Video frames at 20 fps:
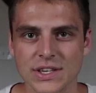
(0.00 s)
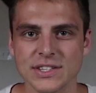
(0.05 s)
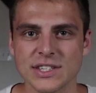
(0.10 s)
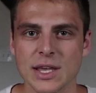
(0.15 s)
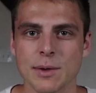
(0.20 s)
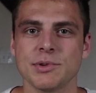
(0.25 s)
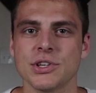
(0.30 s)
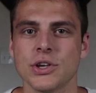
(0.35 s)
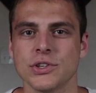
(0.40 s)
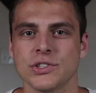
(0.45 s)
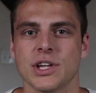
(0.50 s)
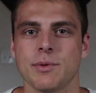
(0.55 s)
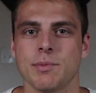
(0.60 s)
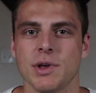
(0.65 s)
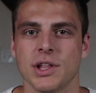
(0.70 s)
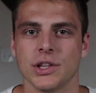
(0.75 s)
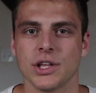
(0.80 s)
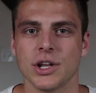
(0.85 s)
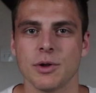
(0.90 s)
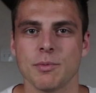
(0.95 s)
This episode is going to
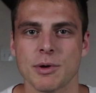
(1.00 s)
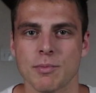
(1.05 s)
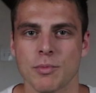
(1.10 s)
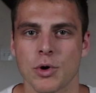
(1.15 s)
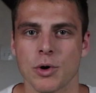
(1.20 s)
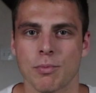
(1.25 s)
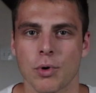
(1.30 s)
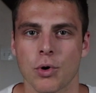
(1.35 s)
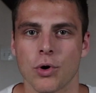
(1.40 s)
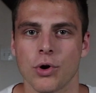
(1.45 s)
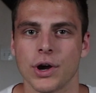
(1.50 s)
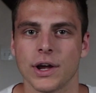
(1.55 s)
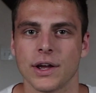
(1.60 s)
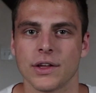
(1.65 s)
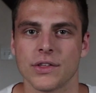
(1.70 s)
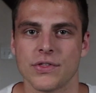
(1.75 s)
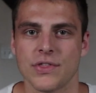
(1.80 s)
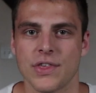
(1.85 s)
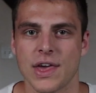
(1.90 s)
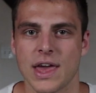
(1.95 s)
be a little bit more
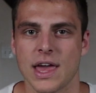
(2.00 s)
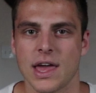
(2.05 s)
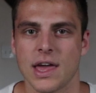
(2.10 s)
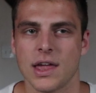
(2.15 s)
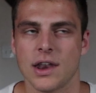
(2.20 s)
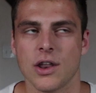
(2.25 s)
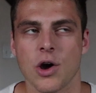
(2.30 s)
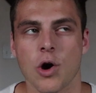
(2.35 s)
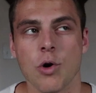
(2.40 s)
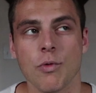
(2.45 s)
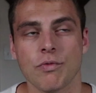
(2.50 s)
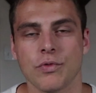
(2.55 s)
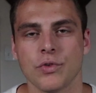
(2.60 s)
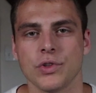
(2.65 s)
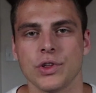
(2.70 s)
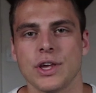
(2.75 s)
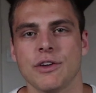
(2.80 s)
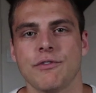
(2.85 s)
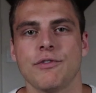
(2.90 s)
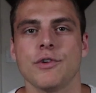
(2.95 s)
boring than
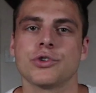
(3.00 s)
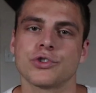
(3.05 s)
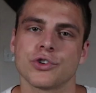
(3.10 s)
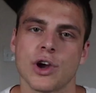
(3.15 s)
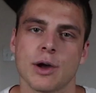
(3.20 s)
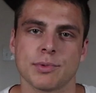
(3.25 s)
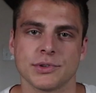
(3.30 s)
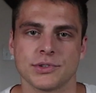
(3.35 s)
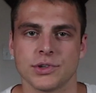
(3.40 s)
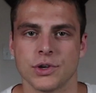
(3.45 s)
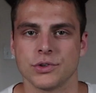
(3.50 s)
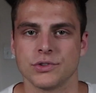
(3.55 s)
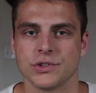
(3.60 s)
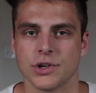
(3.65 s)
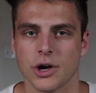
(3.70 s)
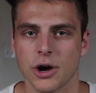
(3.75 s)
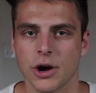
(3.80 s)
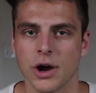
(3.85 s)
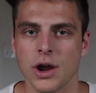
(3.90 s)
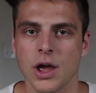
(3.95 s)
hopefully future episodes
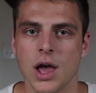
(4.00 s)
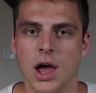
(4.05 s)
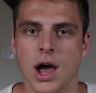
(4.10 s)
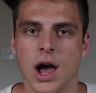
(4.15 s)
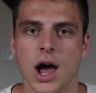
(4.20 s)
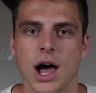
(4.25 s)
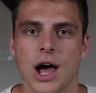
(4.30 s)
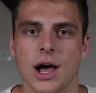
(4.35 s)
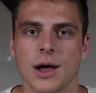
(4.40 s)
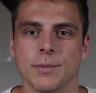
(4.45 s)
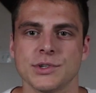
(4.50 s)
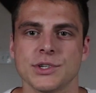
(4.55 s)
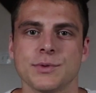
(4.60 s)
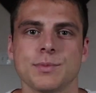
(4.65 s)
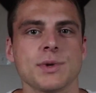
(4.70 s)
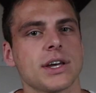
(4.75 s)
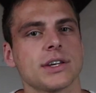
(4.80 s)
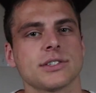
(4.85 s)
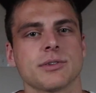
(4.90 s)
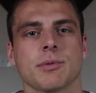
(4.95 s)
are. Just
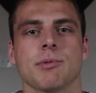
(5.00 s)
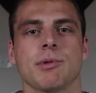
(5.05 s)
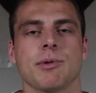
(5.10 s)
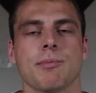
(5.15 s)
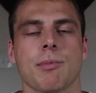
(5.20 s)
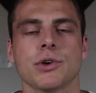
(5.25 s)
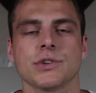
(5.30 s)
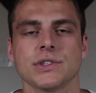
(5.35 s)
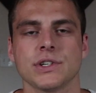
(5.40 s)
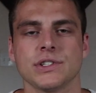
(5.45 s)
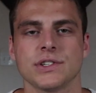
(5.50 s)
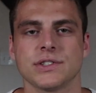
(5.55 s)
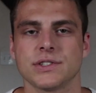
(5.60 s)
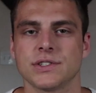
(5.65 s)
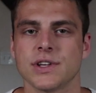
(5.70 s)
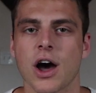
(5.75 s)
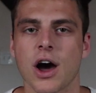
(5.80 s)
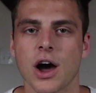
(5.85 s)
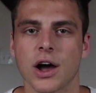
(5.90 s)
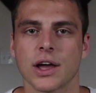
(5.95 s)
because I'm going to be mostly
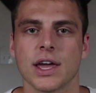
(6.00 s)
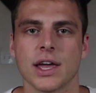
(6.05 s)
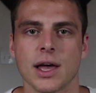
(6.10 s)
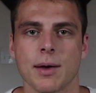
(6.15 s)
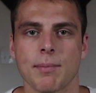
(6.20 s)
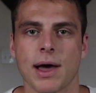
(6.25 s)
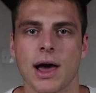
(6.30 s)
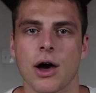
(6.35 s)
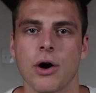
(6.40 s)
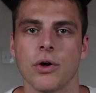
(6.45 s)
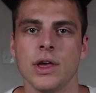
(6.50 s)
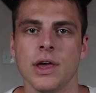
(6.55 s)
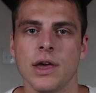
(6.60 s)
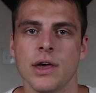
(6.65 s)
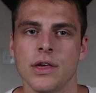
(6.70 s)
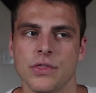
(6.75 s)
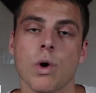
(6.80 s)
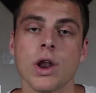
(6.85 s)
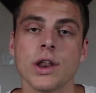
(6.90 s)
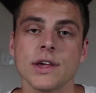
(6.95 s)
just talking about
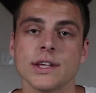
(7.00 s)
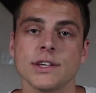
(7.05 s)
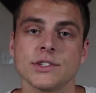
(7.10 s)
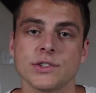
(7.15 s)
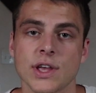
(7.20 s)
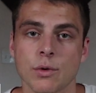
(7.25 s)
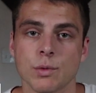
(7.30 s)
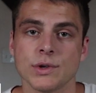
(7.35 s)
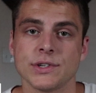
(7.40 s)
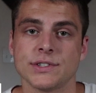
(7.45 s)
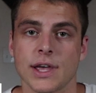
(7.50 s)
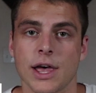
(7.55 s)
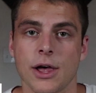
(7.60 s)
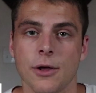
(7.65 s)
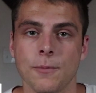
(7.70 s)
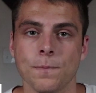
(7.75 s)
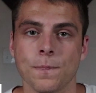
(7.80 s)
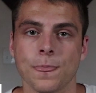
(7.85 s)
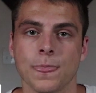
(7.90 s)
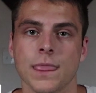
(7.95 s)
what it is that we
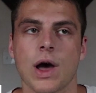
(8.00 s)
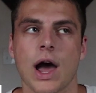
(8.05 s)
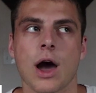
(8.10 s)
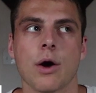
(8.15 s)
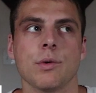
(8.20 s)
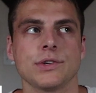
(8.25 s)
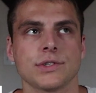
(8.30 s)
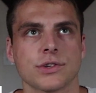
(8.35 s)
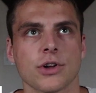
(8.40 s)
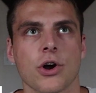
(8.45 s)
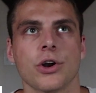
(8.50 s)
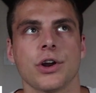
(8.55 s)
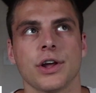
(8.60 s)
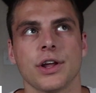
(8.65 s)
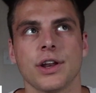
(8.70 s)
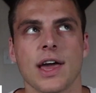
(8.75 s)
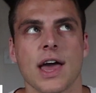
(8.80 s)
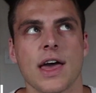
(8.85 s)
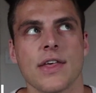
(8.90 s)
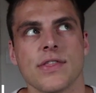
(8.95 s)
sell, how we
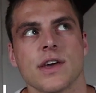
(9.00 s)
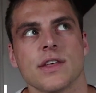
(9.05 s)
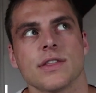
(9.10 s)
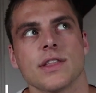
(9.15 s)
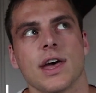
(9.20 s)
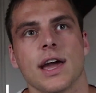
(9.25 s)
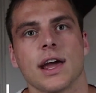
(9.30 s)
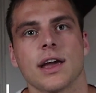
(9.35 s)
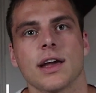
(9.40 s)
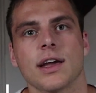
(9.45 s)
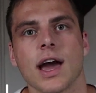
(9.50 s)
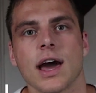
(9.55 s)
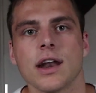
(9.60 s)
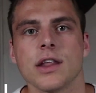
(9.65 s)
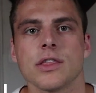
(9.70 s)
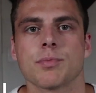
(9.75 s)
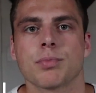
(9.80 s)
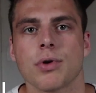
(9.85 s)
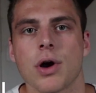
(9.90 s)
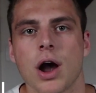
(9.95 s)
started, and then like kind
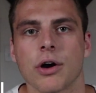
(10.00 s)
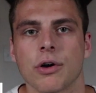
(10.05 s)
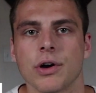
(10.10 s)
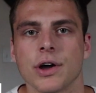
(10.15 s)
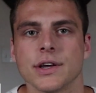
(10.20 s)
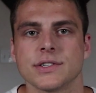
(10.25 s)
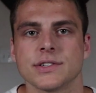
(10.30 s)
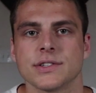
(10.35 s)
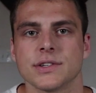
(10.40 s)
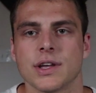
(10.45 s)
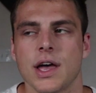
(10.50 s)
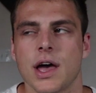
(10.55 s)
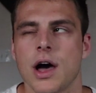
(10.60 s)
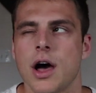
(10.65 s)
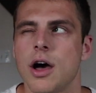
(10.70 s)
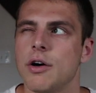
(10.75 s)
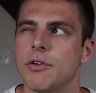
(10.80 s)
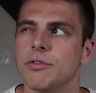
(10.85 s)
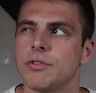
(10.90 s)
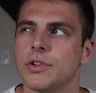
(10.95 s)
of the progress
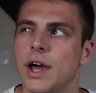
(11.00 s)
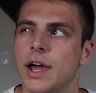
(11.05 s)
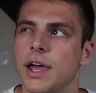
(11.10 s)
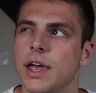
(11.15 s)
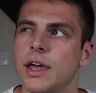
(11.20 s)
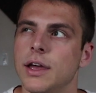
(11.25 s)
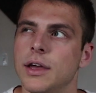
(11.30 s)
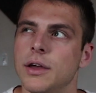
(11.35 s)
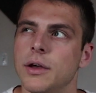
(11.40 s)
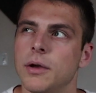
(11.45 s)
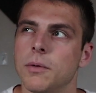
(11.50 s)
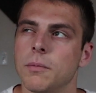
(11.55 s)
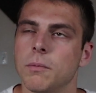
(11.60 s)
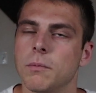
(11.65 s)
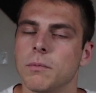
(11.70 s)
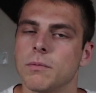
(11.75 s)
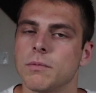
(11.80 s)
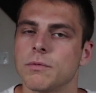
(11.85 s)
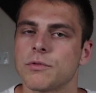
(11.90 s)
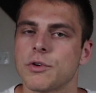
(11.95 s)
of like
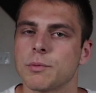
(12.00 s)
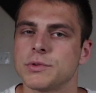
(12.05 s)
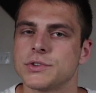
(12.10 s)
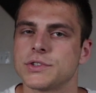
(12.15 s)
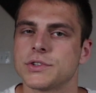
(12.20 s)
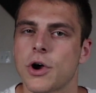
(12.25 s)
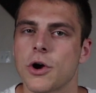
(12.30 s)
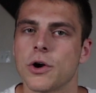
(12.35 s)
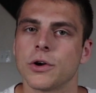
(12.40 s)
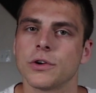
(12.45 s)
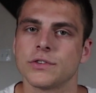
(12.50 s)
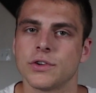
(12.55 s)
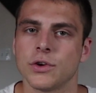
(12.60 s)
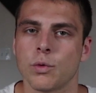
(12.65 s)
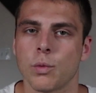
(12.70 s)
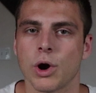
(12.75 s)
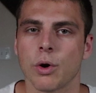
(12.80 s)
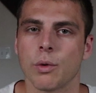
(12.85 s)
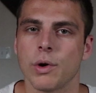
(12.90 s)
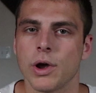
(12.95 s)
from start to
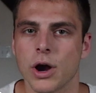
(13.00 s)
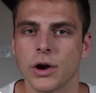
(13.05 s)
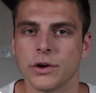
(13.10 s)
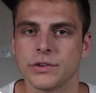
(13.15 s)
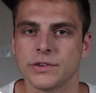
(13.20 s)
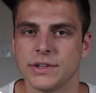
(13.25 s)
where we are